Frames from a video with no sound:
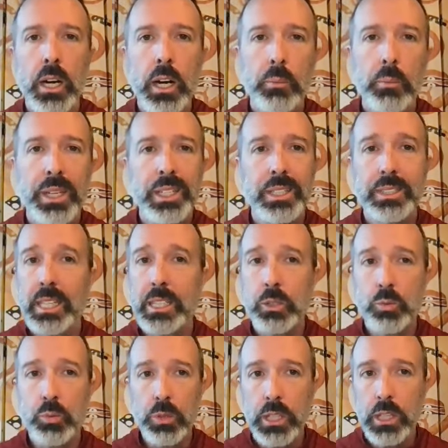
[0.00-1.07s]
Because that's
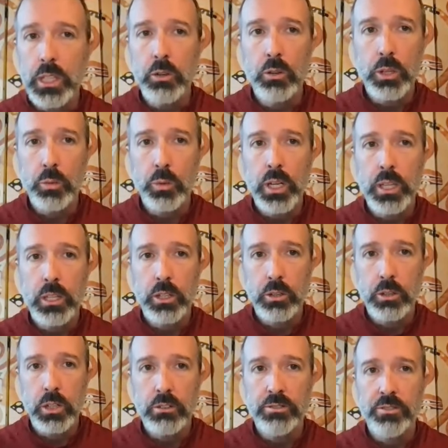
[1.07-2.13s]
really the only way that you're
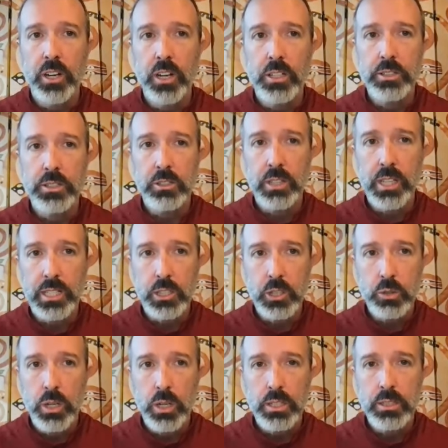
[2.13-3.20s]
going to foster that
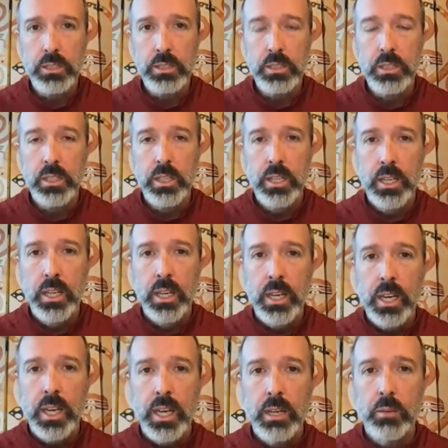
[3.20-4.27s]
trust
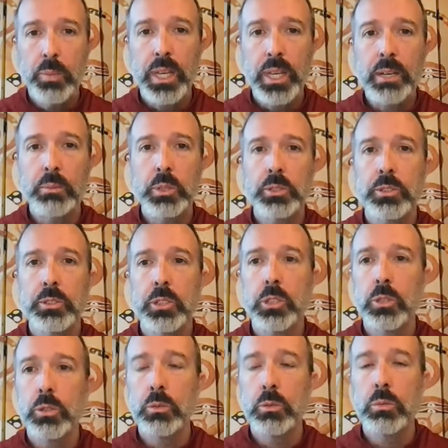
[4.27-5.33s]
and be able
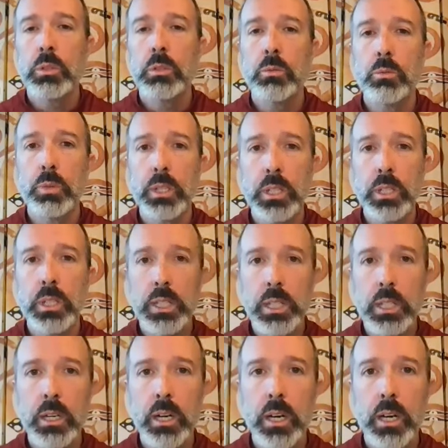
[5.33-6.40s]
to really